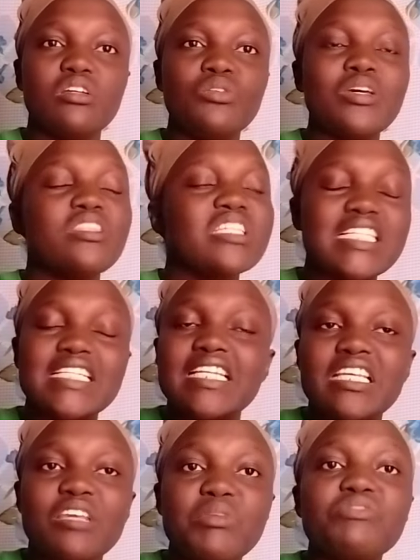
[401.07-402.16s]
You are
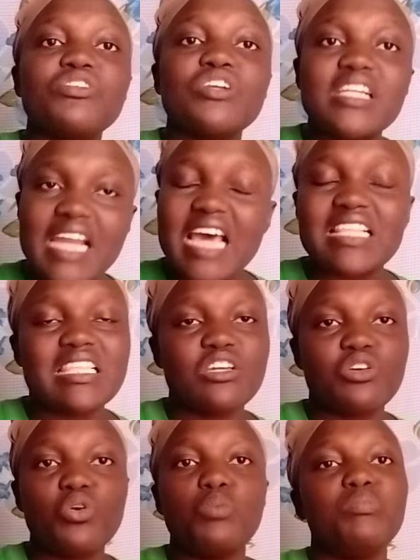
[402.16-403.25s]
threatening me for
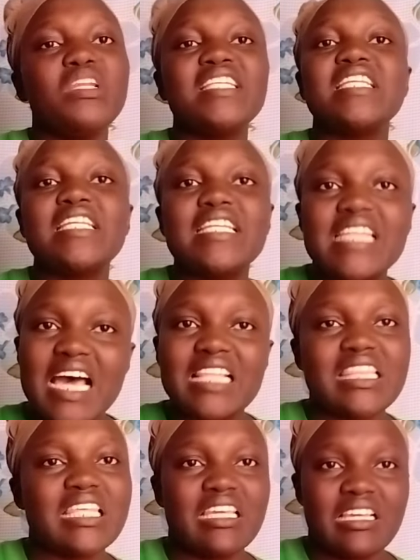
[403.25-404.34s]
nothing. Completely
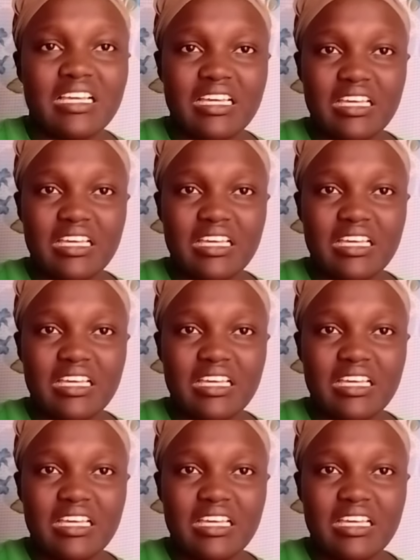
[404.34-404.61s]
nothing.